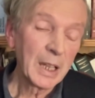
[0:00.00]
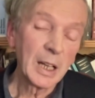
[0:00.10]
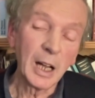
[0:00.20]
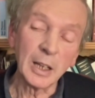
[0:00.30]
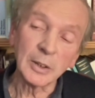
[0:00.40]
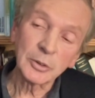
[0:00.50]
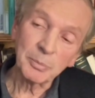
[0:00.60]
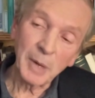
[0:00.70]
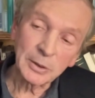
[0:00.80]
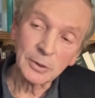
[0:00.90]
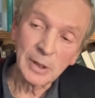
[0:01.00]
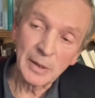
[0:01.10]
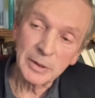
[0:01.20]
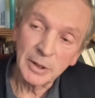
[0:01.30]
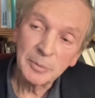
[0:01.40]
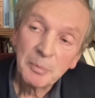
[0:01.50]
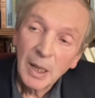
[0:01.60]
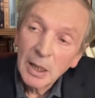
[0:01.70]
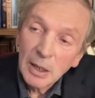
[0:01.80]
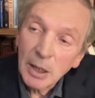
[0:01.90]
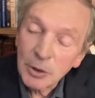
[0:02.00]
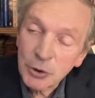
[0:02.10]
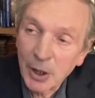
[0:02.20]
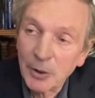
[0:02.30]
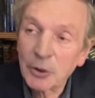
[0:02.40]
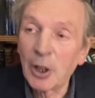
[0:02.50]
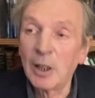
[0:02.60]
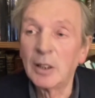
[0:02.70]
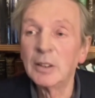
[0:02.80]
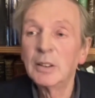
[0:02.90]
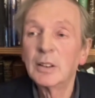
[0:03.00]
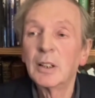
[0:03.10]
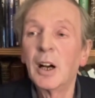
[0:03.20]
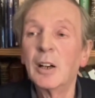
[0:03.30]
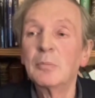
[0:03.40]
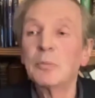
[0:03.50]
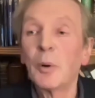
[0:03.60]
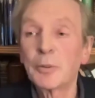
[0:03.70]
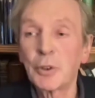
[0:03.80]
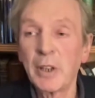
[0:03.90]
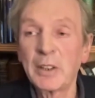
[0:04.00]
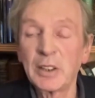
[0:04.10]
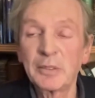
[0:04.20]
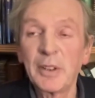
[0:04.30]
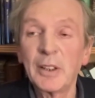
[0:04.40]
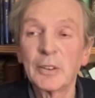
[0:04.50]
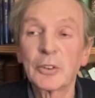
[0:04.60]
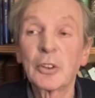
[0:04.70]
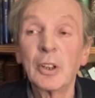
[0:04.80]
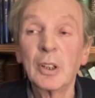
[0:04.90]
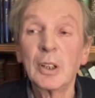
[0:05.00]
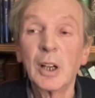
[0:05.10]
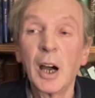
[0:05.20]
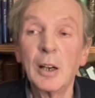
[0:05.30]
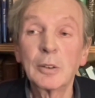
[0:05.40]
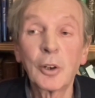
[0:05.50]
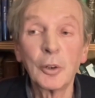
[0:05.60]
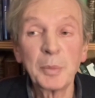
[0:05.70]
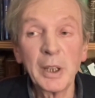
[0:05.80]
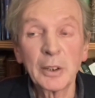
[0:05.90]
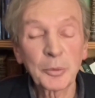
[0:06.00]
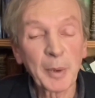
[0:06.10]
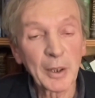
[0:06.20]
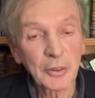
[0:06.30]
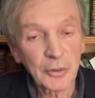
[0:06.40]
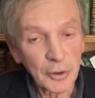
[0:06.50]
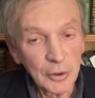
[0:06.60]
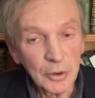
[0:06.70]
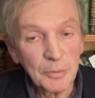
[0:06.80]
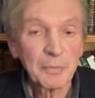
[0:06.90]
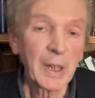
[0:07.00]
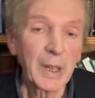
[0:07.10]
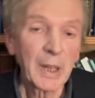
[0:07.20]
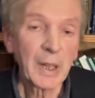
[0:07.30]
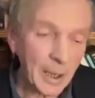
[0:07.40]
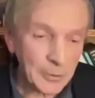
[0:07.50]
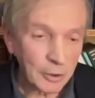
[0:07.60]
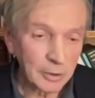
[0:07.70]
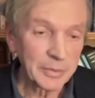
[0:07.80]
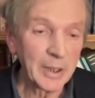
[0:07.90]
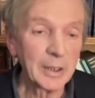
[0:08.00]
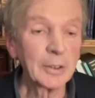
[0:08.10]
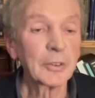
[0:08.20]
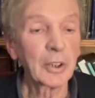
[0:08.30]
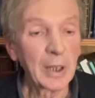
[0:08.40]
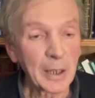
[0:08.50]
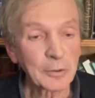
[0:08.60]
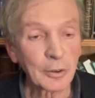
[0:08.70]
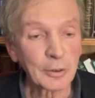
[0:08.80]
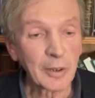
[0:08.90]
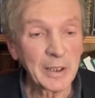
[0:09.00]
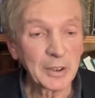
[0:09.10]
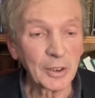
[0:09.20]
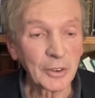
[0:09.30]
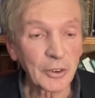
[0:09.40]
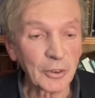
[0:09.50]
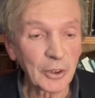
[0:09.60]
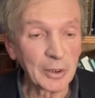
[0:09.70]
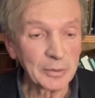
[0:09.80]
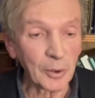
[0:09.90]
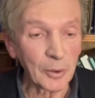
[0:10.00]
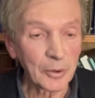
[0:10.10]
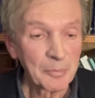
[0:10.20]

And Michael Levin shows how uh, morphogenetic fields uh, could be expressed through electrical fields, electrical gradients, and so forth.